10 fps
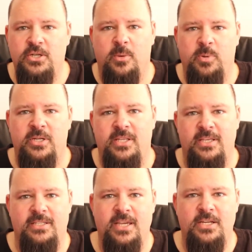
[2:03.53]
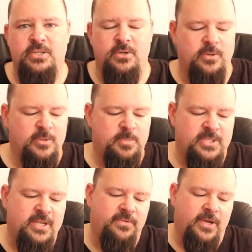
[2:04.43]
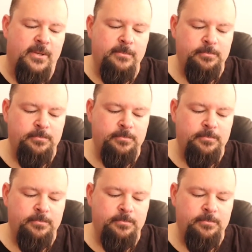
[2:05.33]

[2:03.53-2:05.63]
jump into this issue in specific.